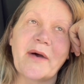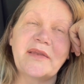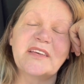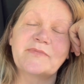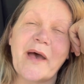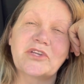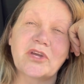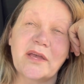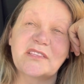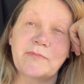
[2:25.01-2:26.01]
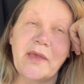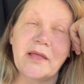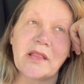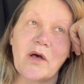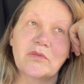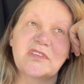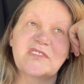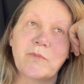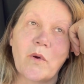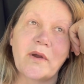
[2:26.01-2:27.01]
my dispatcher gets me a load
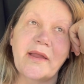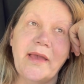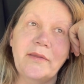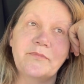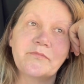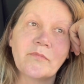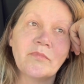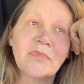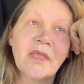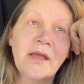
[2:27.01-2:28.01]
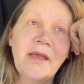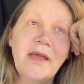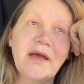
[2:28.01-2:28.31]
this morning.